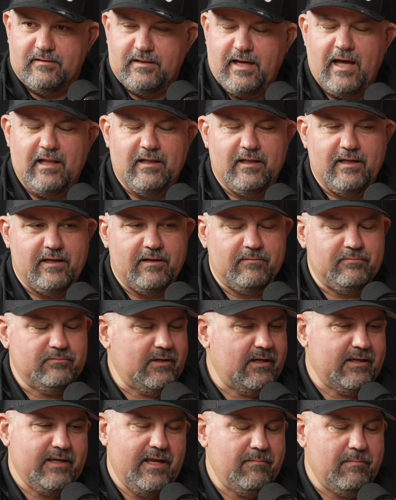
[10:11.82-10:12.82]
Golly, I,
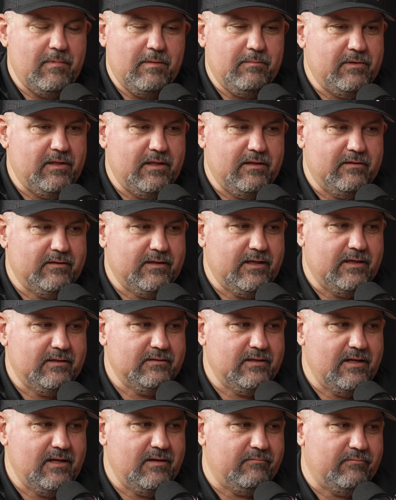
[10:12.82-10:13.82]
I can't remember the other
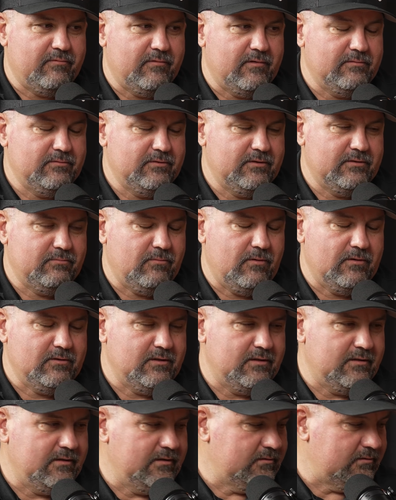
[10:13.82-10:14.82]
guy's name. I was just
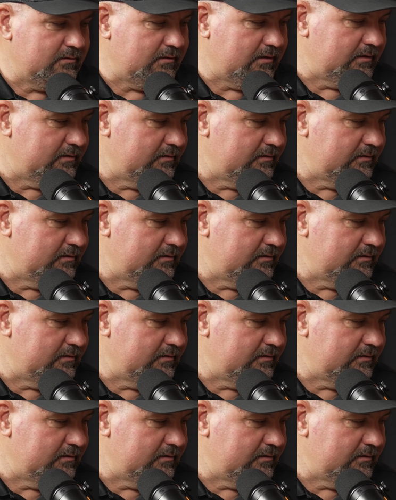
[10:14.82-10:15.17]
watching it yesterday